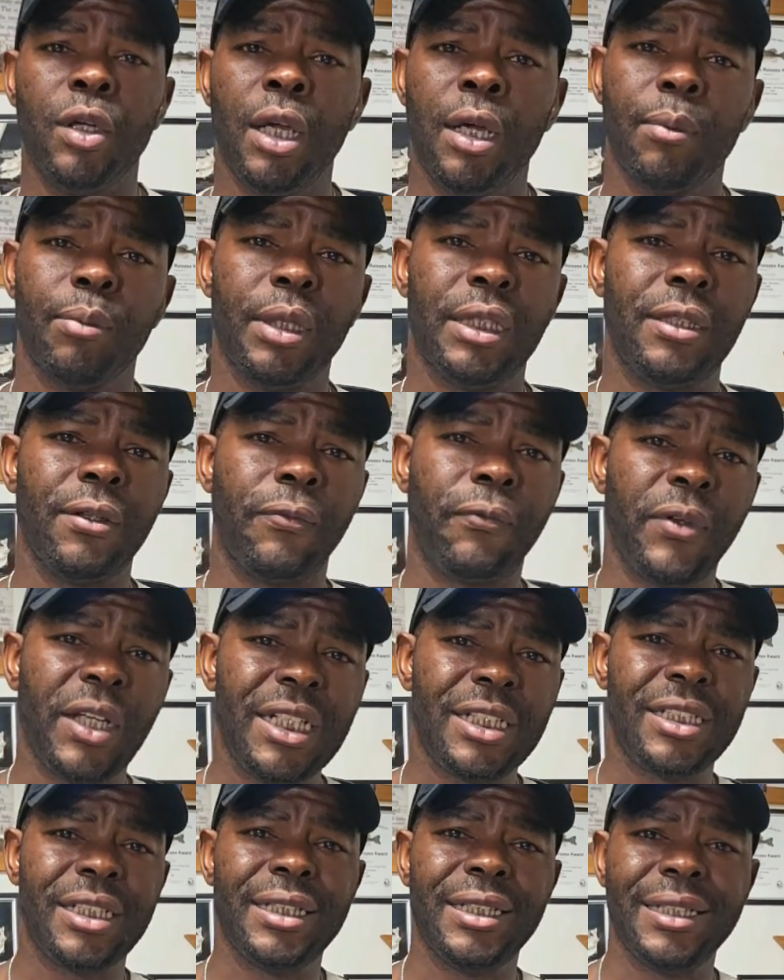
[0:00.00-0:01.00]
But the
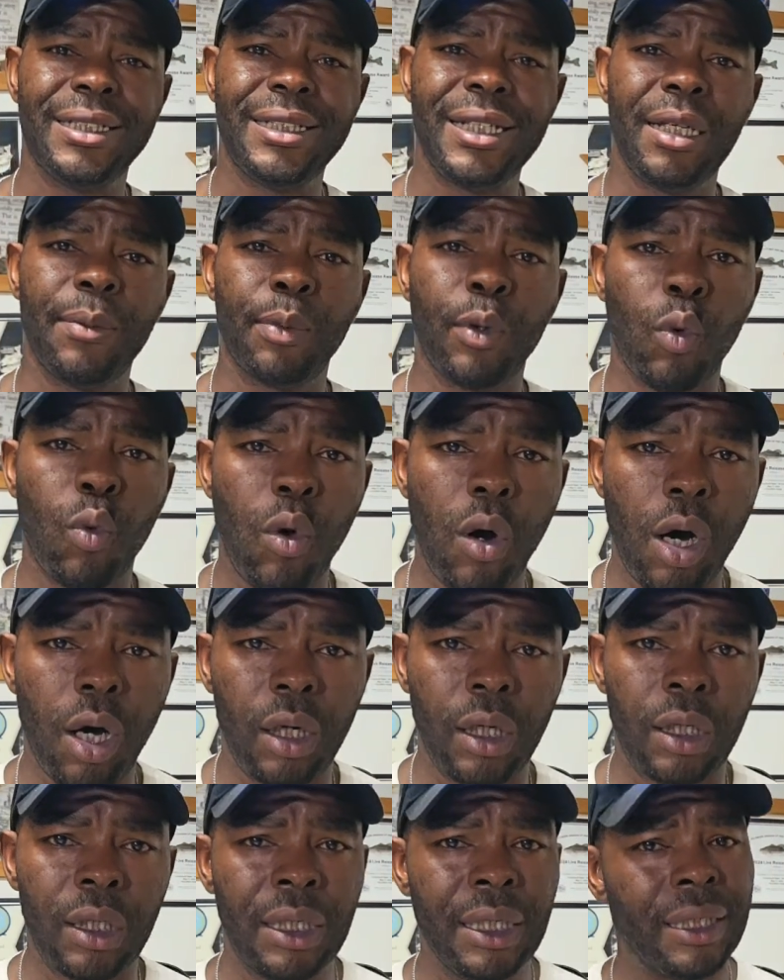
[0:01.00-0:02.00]
fish in the deeper
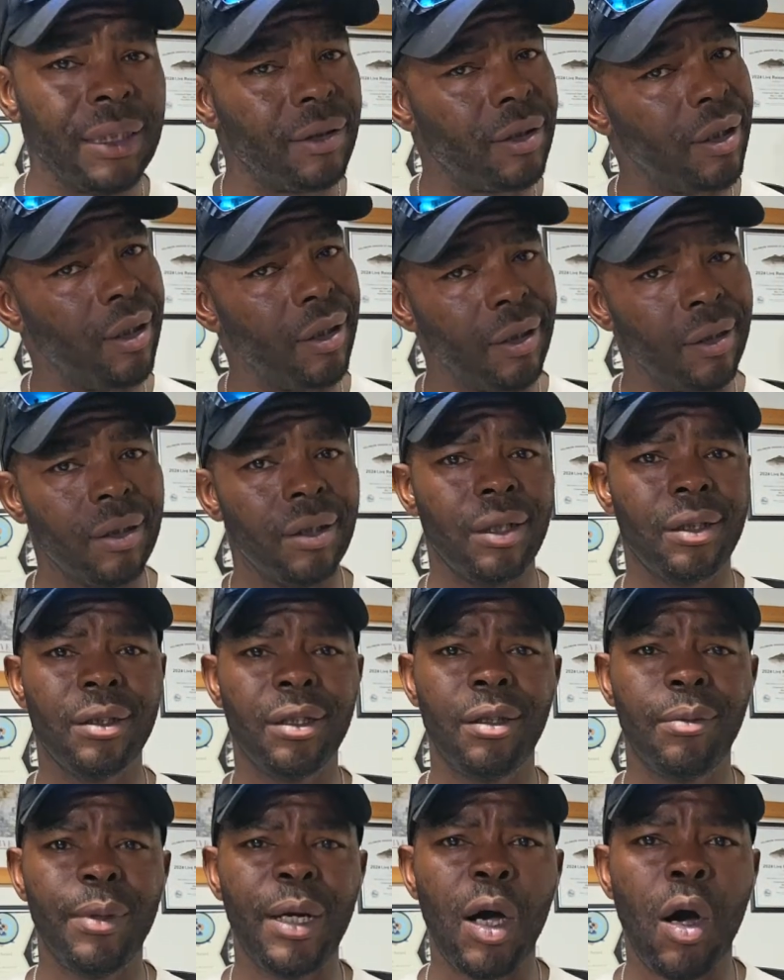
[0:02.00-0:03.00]
water, they're a little
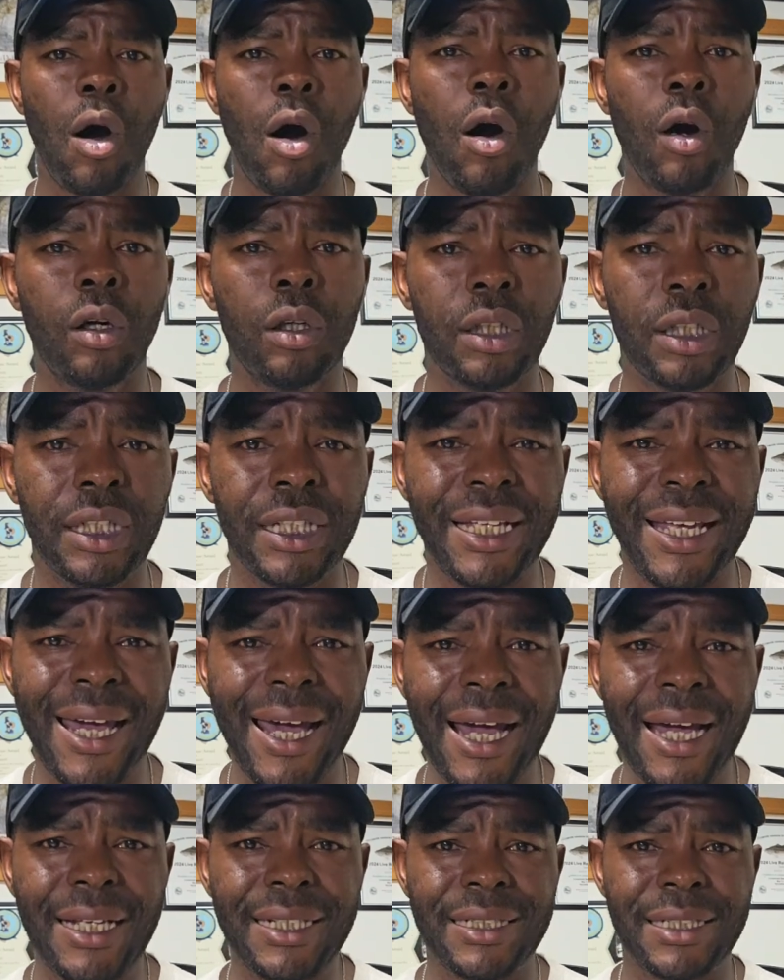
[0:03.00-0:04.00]
bit harder to
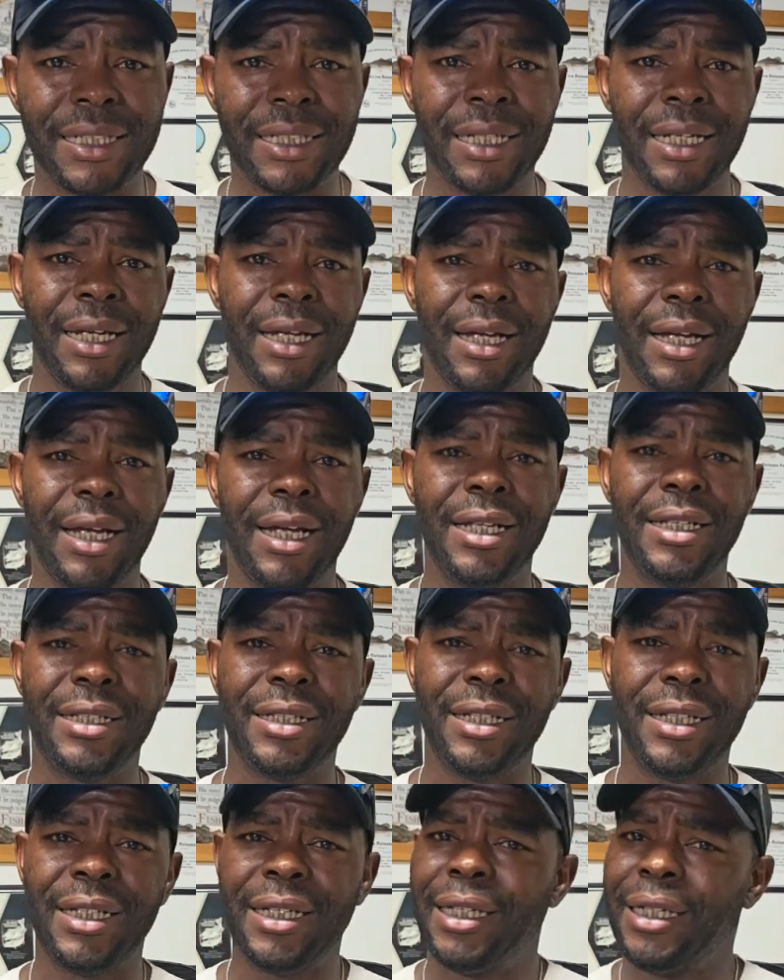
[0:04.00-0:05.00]
catch, and
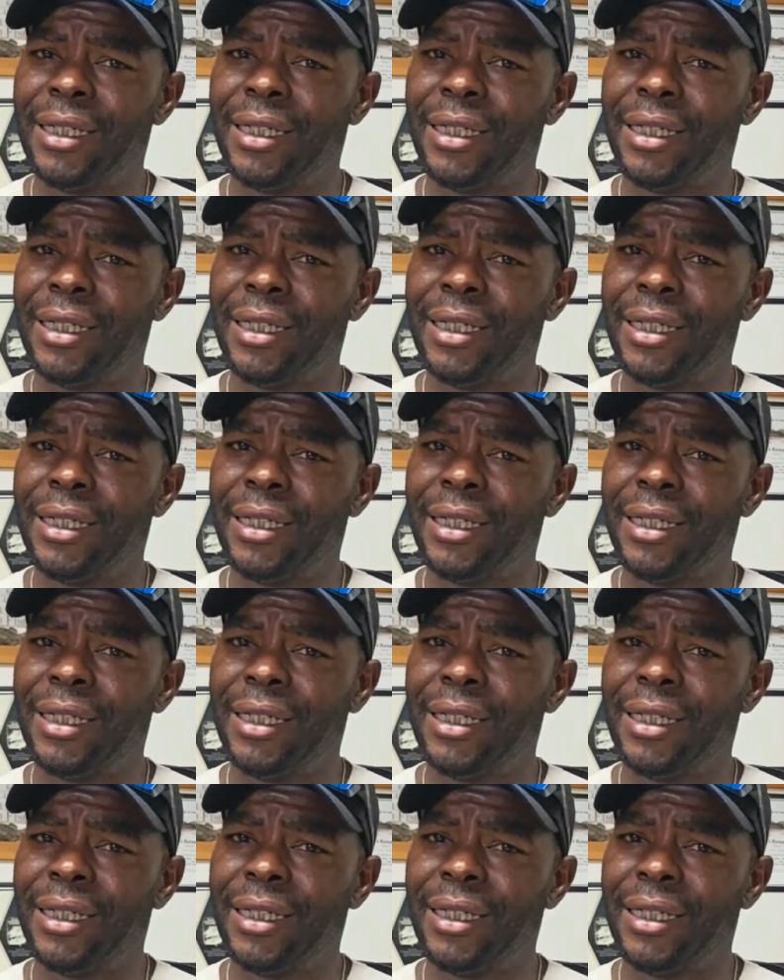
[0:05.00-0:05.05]
you